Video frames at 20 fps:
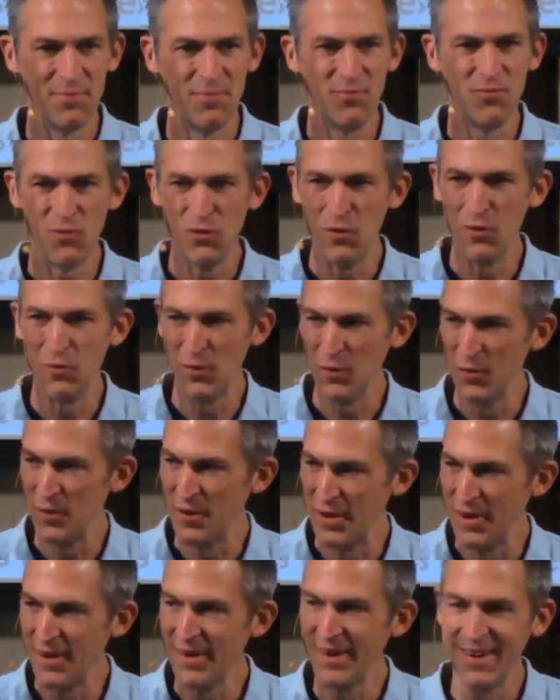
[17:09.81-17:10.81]
A few of you in
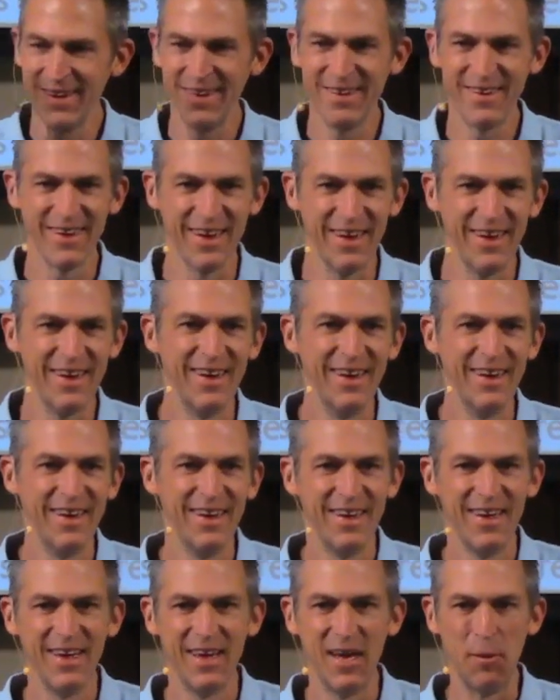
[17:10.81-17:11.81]
here, okay.
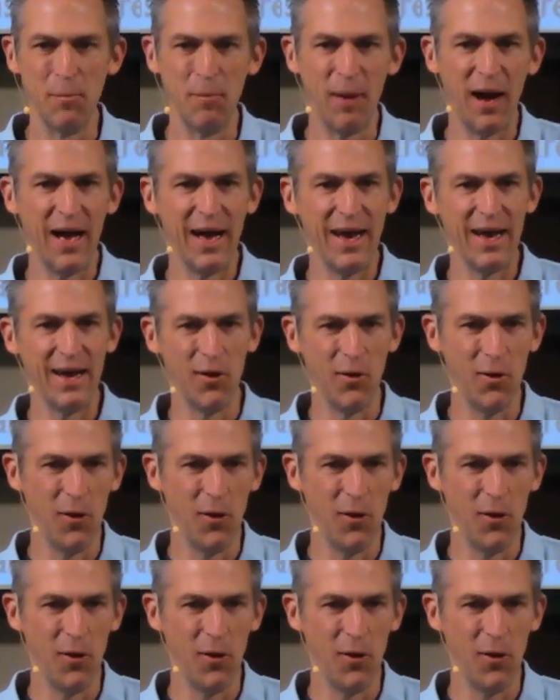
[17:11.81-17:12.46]
My